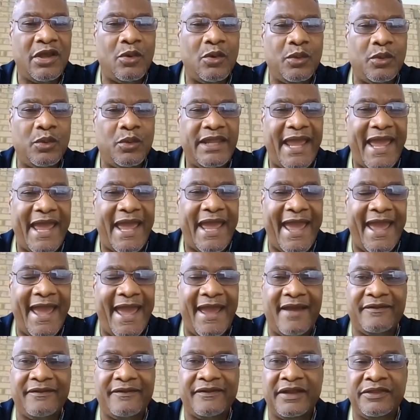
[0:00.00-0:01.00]
we
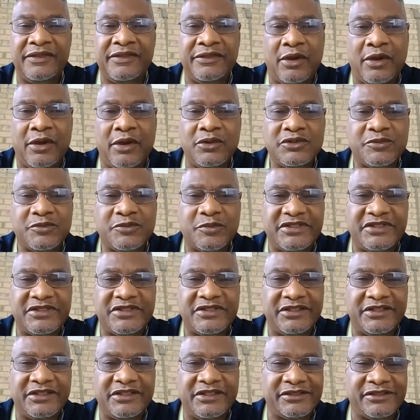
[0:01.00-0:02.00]
have in those
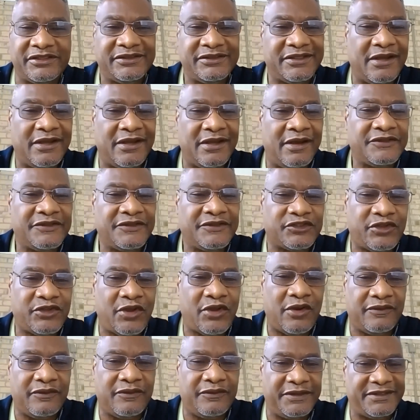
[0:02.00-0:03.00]
positions of
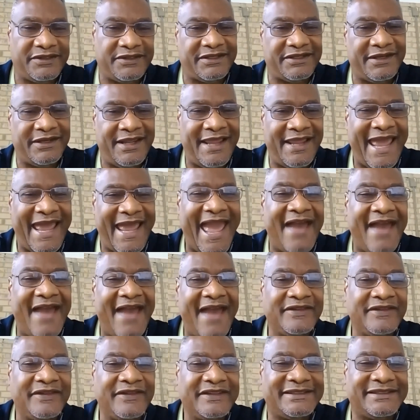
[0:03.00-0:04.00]
service
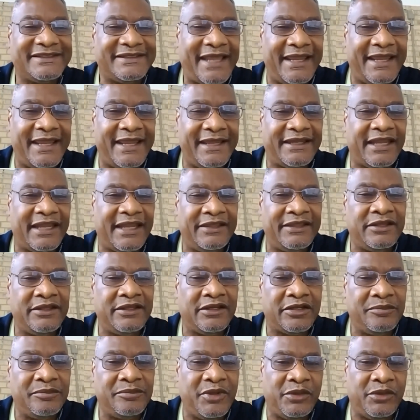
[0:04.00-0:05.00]
have a stake in the
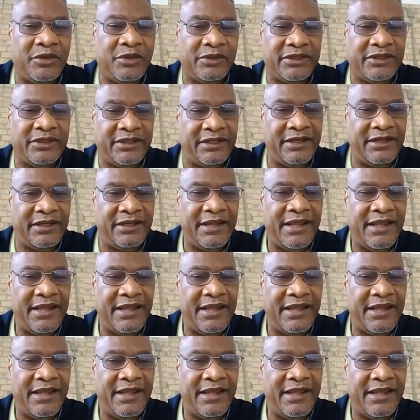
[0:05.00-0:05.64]
community,